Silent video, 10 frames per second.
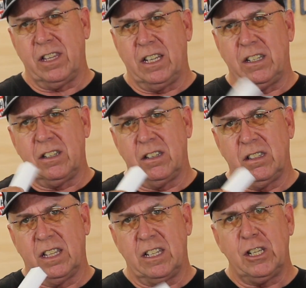
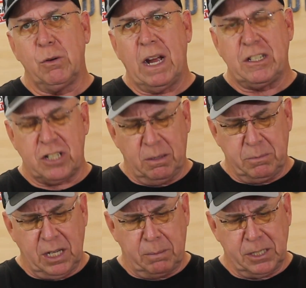than, than
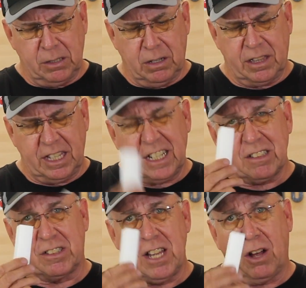UHMW. I think
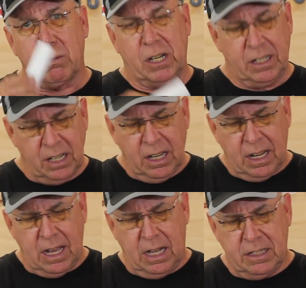it's Delrin.
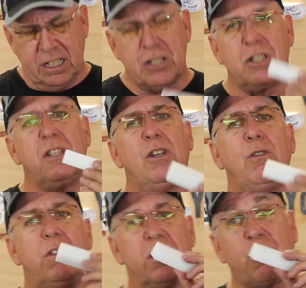Uh, this should
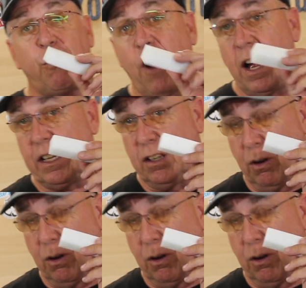do just fine